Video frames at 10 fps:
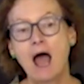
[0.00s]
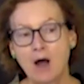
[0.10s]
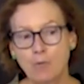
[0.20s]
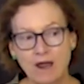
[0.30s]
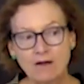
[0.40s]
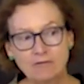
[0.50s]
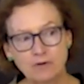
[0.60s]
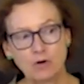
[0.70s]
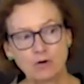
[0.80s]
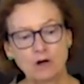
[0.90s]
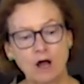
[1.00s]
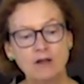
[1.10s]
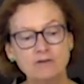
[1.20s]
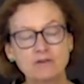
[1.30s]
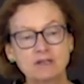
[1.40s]
However,
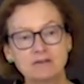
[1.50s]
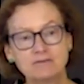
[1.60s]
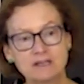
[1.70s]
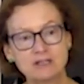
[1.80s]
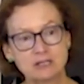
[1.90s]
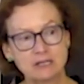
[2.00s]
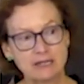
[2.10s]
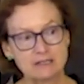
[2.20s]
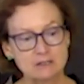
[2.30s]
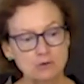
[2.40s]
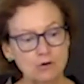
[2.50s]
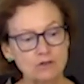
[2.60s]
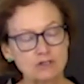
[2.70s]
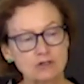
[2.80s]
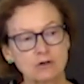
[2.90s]
under the Convention Against
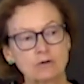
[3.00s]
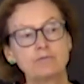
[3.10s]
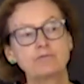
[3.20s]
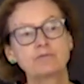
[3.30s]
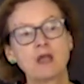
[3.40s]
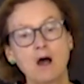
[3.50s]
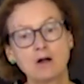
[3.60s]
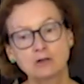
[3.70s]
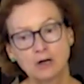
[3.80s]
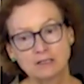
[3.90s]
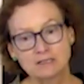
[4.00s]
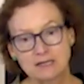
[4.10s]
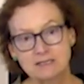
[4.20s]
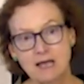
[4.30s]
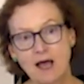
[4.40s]
Torture, Hong Kong
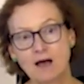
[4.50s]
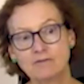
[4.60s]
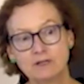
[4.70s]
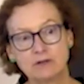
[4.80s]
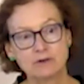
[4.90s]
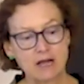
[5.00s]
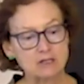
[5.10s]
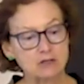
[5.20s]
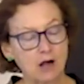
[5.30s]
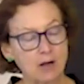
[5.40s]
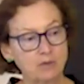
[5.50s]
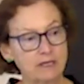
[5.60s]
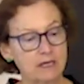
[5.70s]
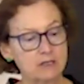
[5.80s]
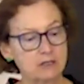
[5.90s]
does have an international
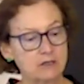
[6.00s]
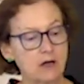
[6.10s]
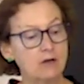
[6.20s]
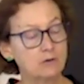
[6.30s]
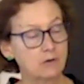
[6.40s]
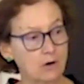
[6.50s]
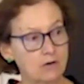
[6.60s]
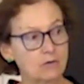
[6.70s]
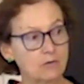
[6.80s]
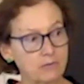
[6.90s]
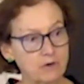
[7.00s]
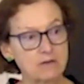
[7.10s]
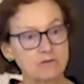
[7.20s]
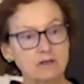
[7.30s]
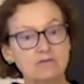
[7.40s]
obligation under Article
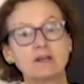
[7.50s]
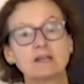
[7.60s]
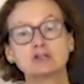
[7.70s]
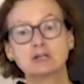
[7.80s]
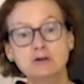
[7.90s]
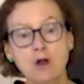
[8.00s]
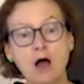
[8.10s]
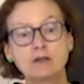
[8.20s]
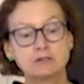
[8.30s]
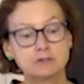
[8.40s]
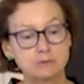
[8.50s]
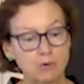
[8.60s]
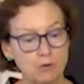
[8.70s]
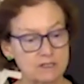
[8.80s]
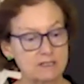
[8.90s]
3 of the Convention not to
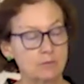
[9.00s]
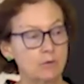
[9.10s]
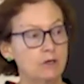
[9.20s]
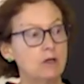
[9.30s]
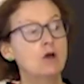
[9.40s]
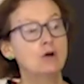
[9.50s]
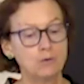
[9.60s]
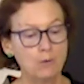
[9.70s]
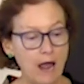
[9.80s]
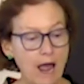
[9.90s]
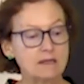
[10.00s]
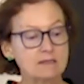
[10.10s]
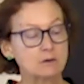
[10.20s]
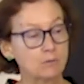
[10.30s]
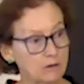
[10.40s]
deport someone who
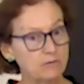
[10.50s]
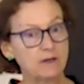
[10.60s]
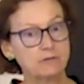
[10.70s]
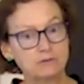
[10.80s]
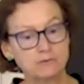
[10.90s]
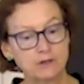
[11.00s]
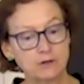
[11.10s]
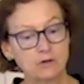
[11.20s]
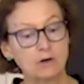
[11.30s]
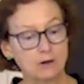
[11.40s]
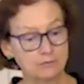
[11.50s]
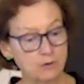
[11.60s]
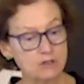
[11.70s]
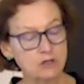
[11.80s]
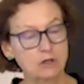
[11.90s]
has a well founded fear of
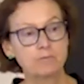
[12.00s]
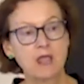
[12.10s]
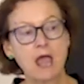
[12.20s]
torture.